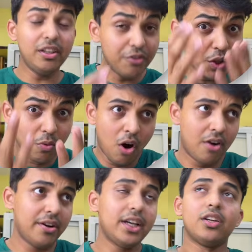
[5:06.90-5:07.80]
if you
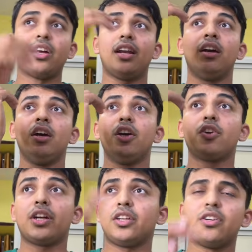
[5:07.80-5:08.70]
want, right, you can
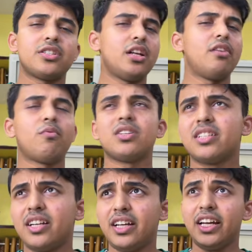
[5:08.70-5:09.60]
yourself once
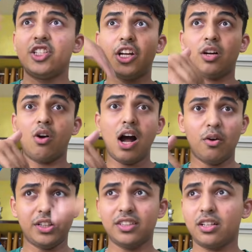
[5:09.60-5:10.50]
in a day check
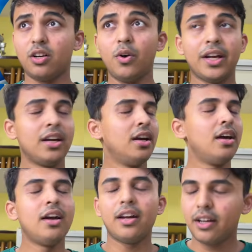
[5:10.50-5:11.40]
how things are going.
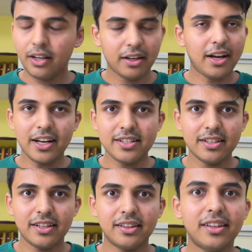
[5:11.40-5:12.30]
Guys,
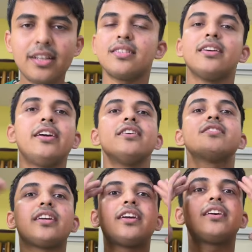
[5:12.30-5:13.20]
this
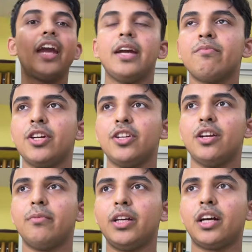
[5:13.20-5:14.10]
is game changer.
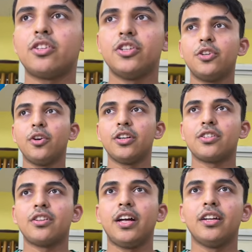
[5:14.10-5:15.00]
Let me actually show you,
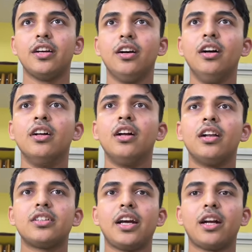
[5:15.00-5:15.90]
just so that
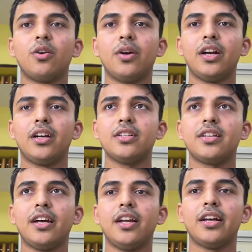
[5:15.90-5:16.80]
let's say I go here and I
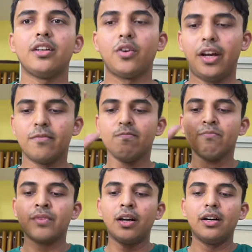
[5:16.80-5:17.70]
say, like, okay,
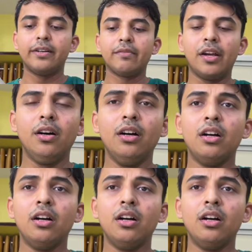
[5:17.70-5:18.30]
you know